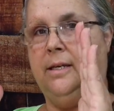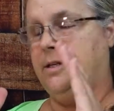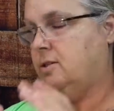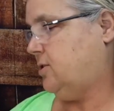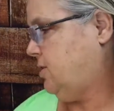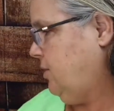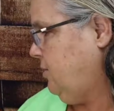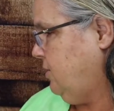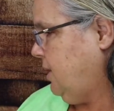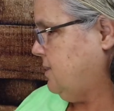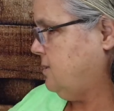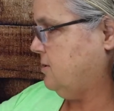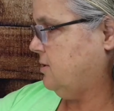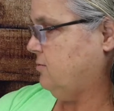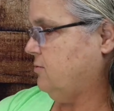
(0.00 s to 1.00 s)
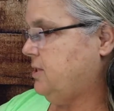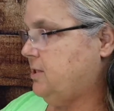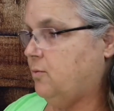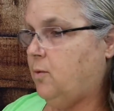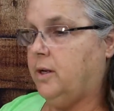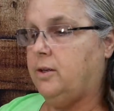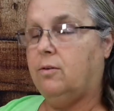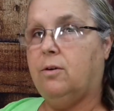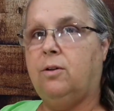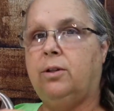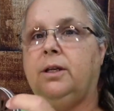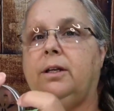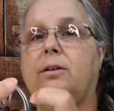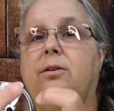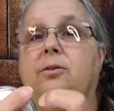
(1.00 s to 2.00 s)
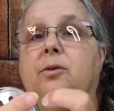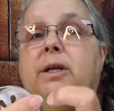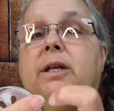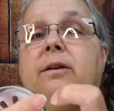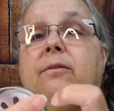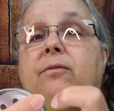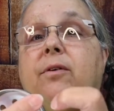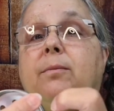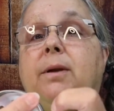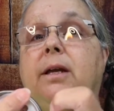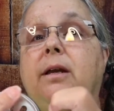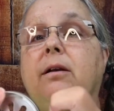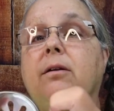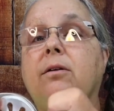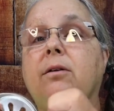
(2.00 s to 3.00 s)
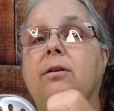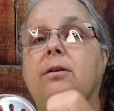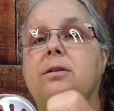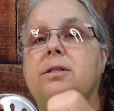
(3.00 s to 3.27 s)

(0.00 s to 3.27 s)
So that's the reason why you're only gluing from here